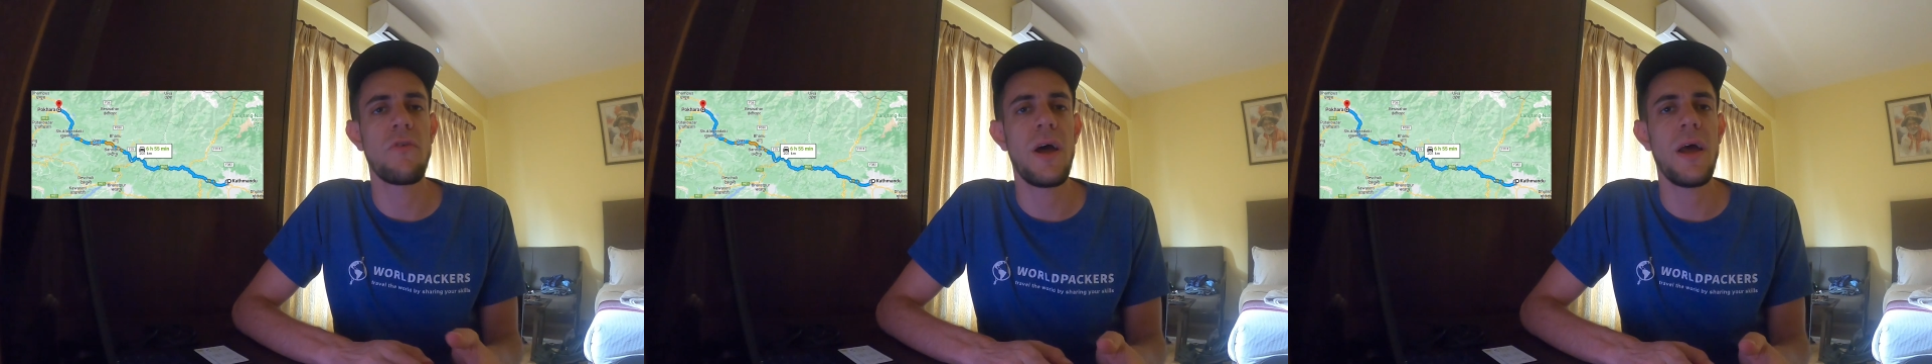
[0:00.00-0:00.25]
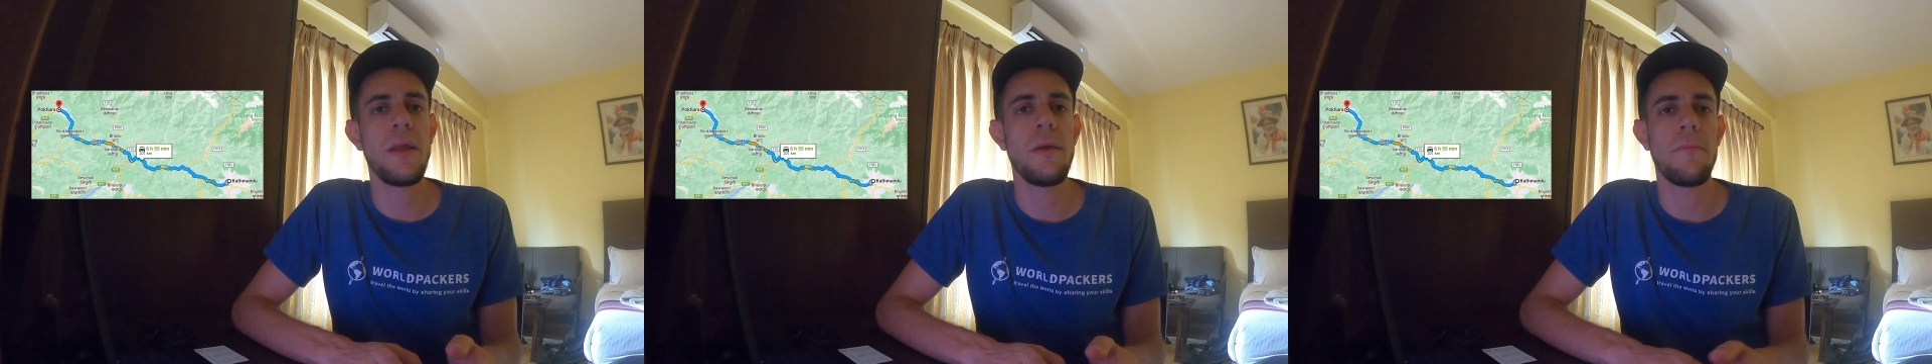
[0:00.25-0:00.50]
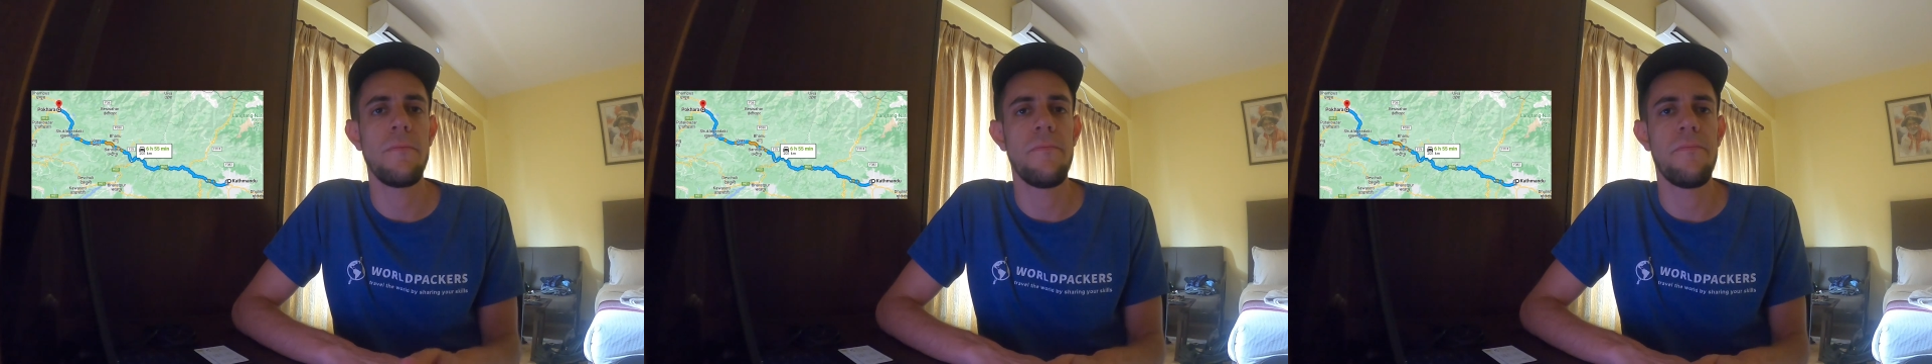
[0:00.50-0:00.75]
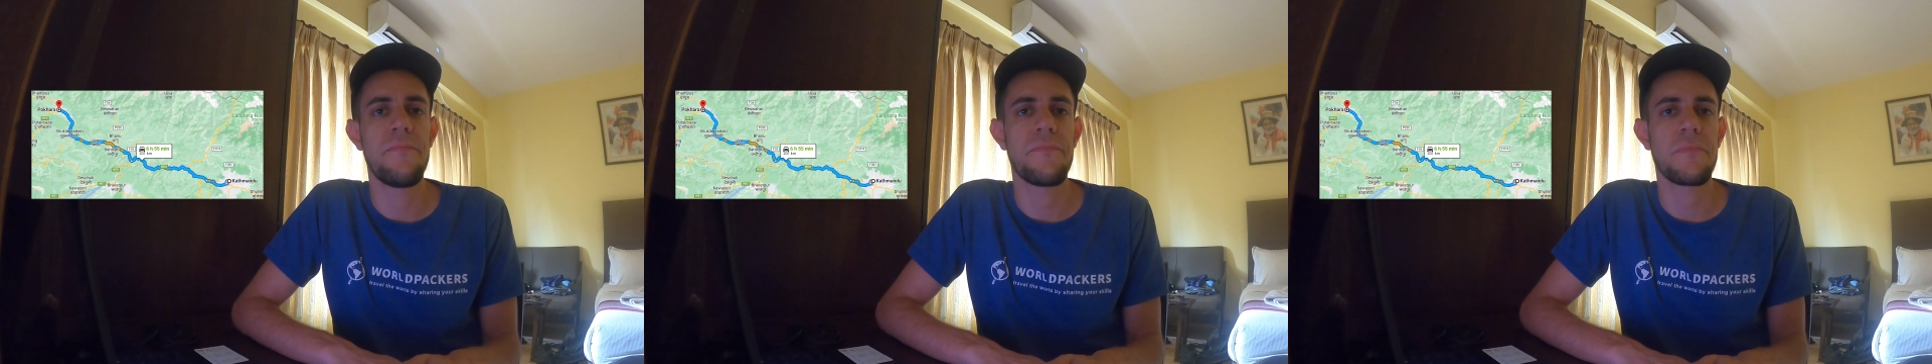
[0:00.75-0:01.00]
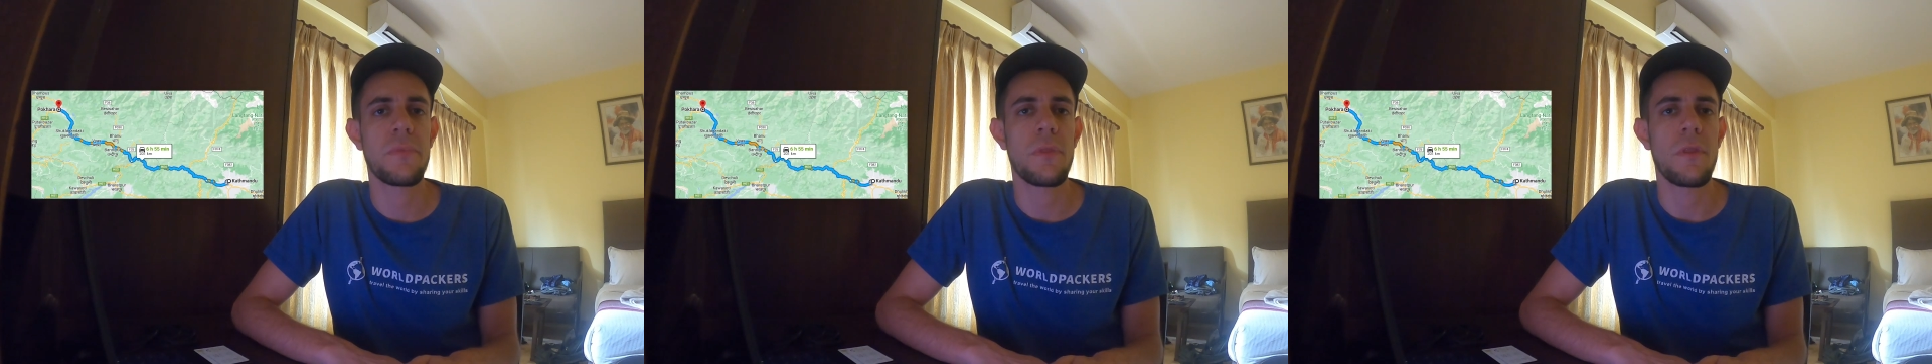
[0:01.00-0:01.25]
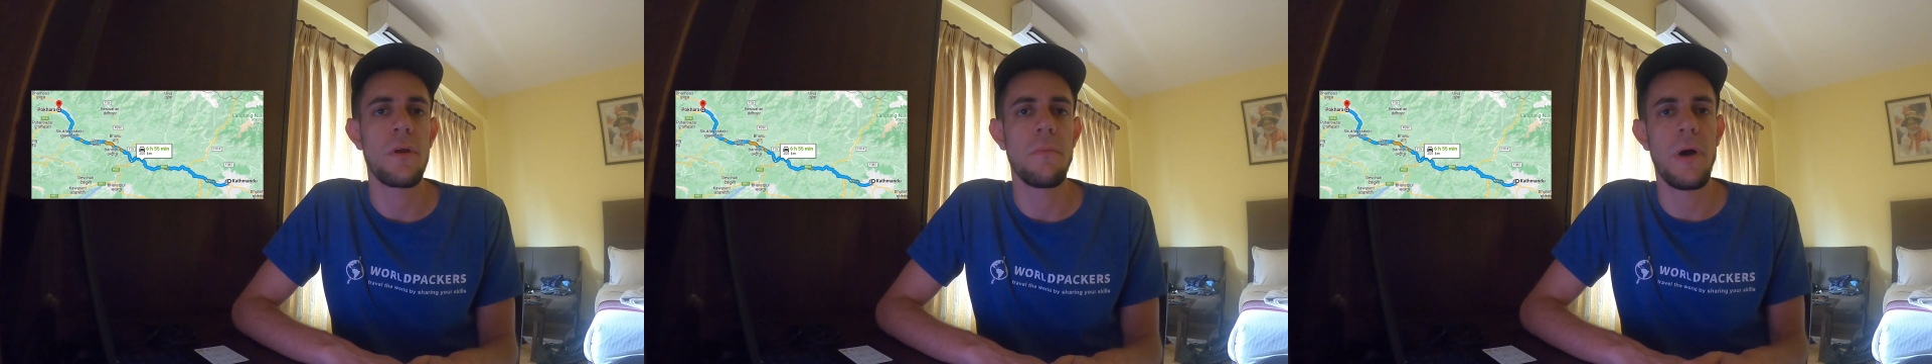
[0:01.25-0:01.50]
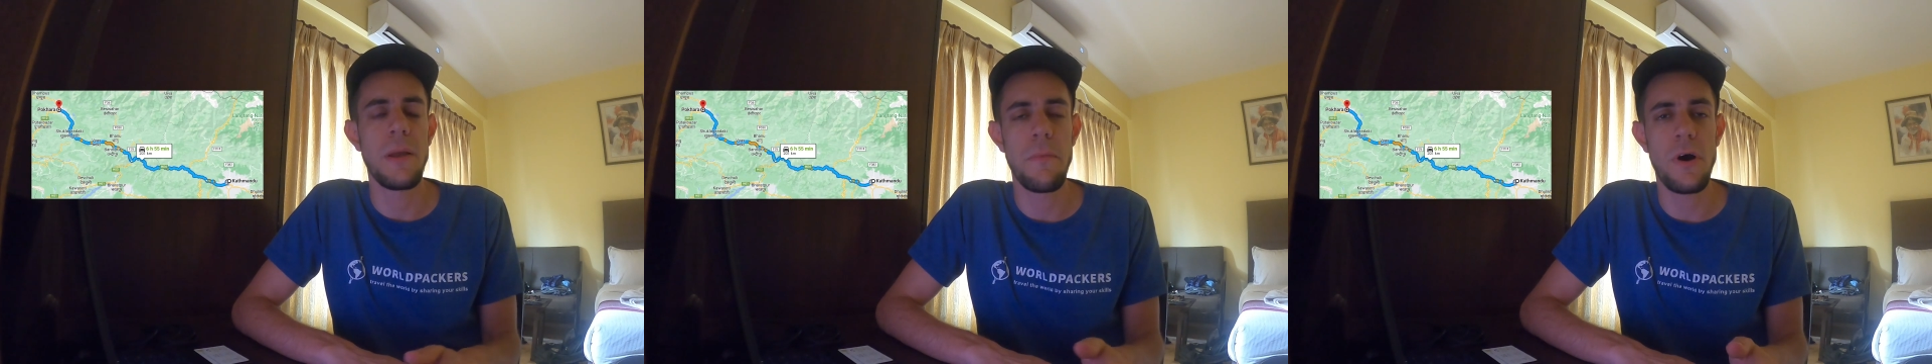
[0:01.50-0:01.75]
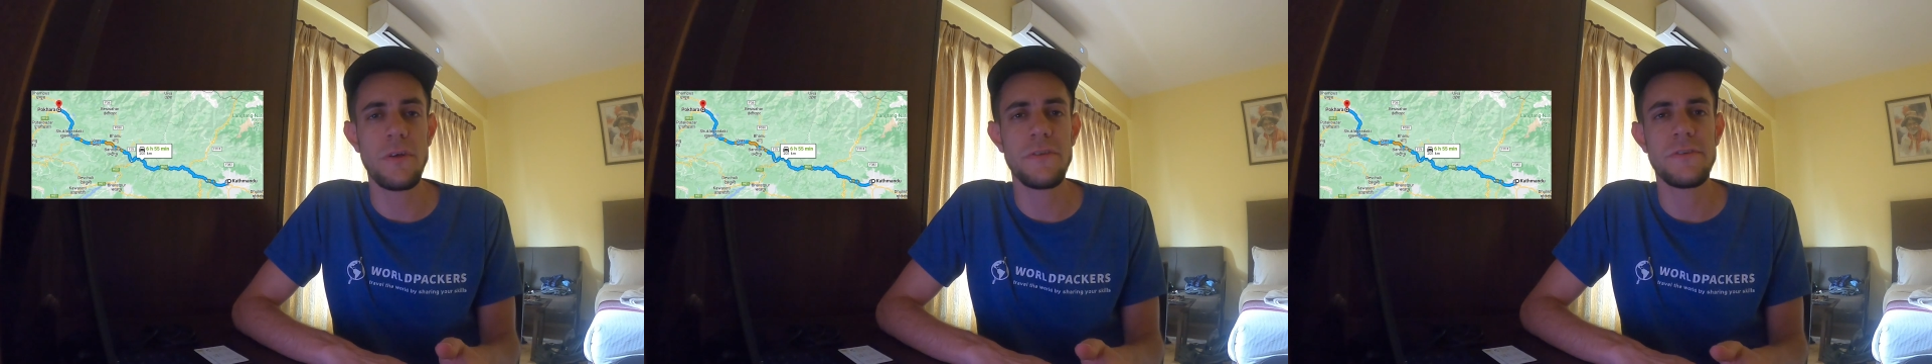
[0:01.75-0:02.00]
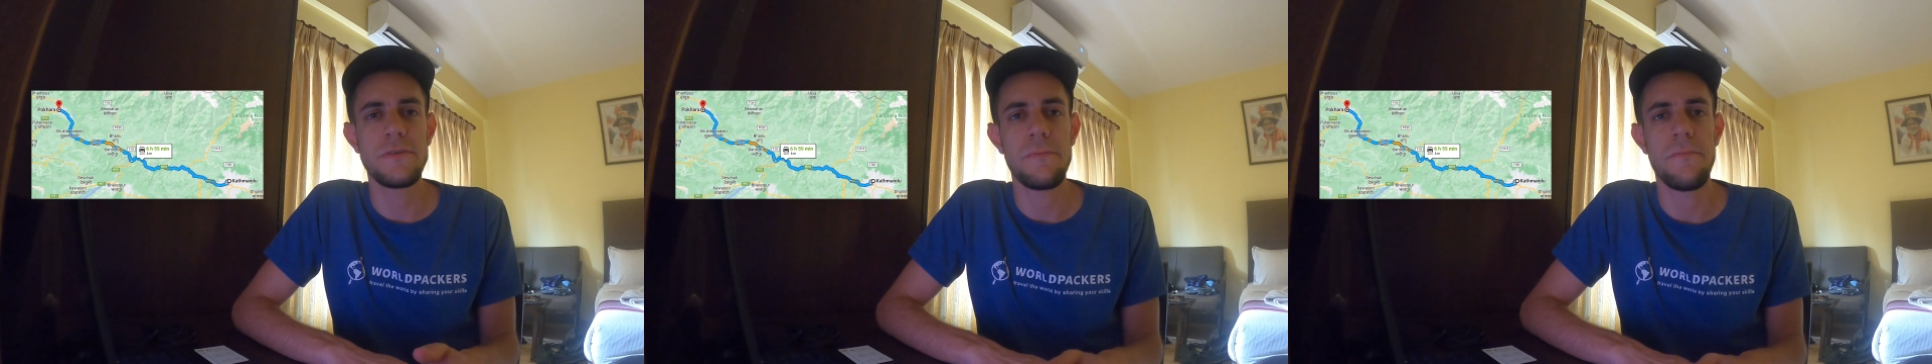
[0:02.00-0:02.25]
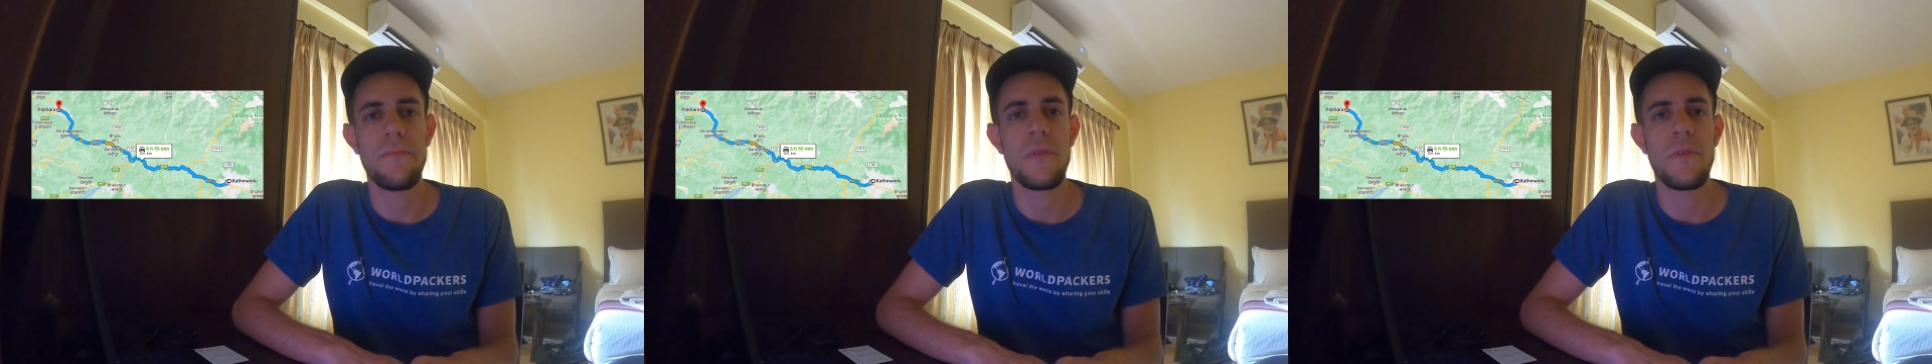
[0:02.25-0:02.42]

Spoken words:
try by bus,